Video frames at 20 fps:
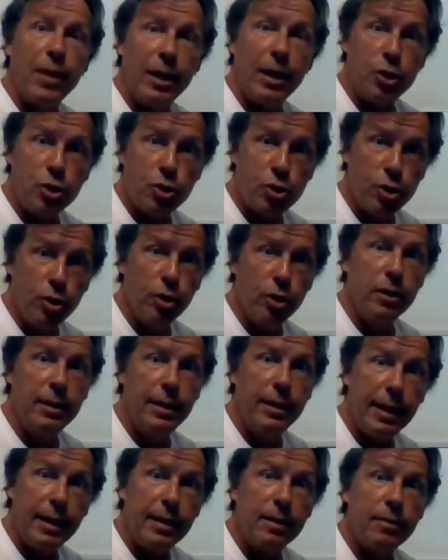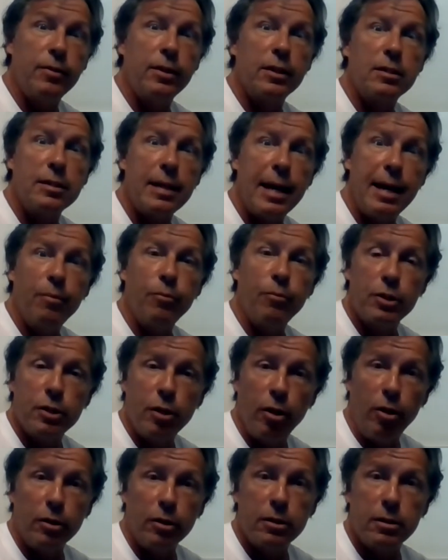they should get the same
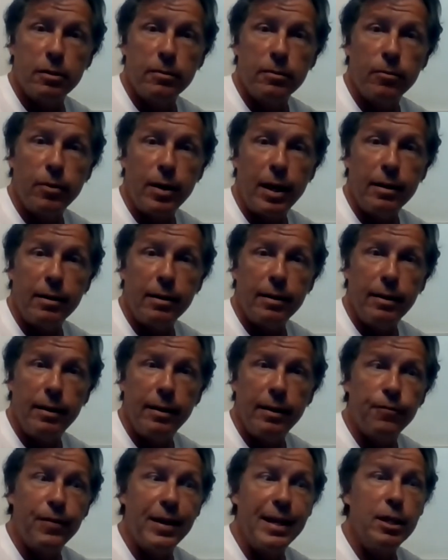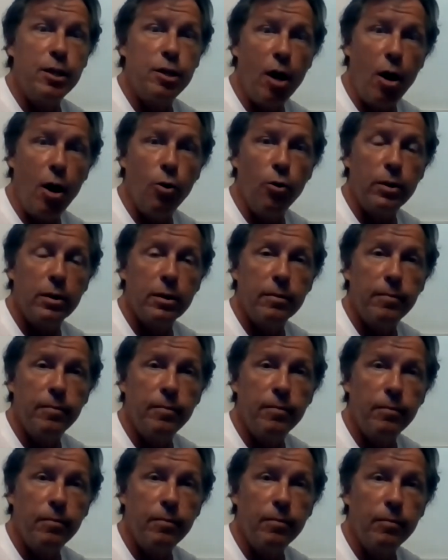results, right? If they don't,
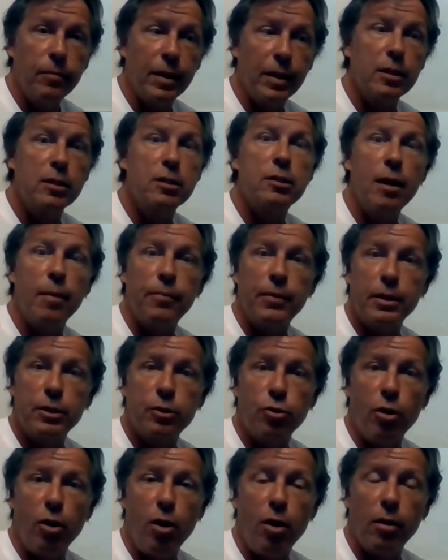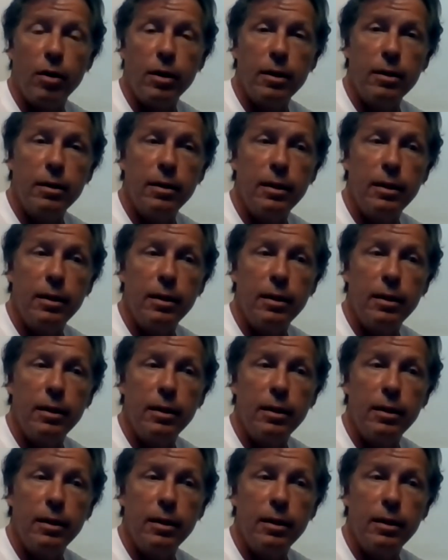then something's wrong.